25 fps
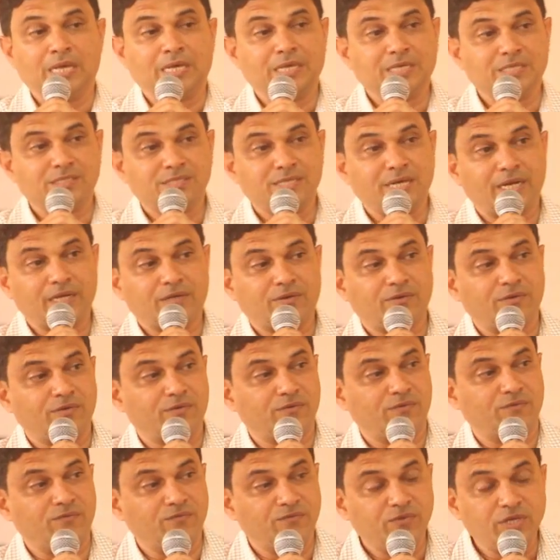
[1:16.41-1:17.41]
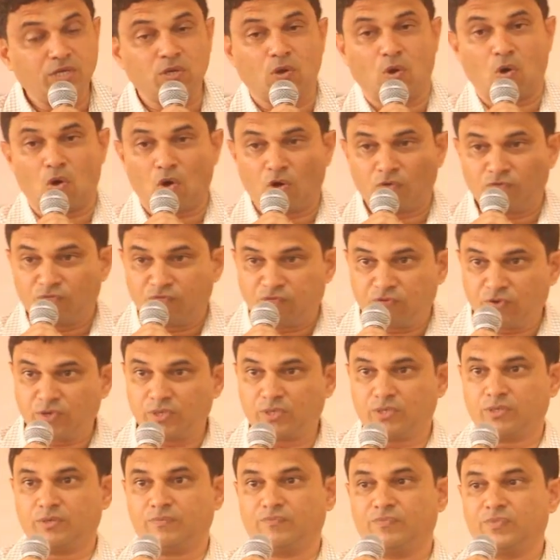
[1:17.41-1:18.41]
is that we
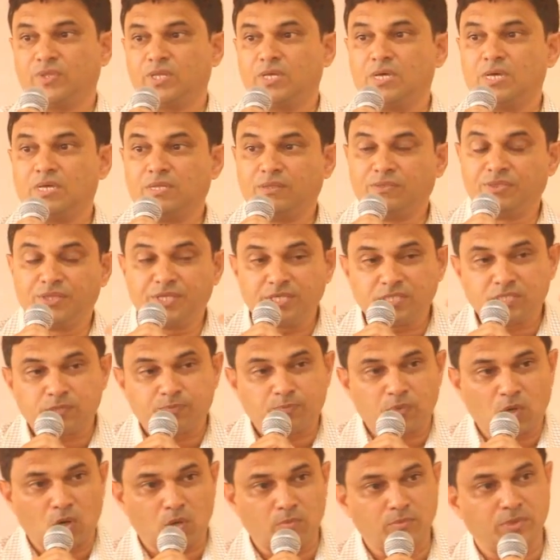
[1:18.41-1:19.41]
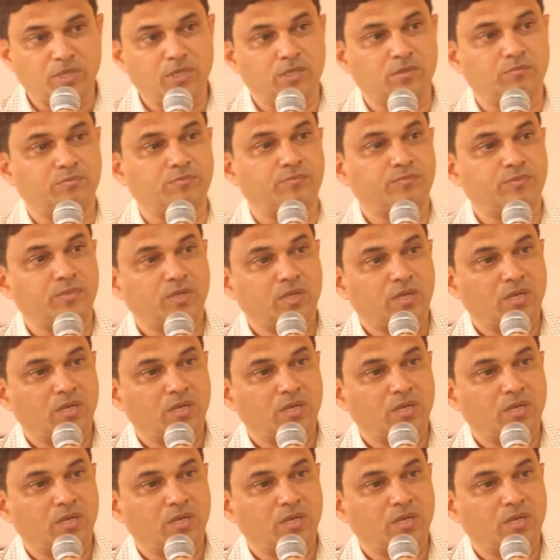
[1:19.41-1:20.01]
offer this problem,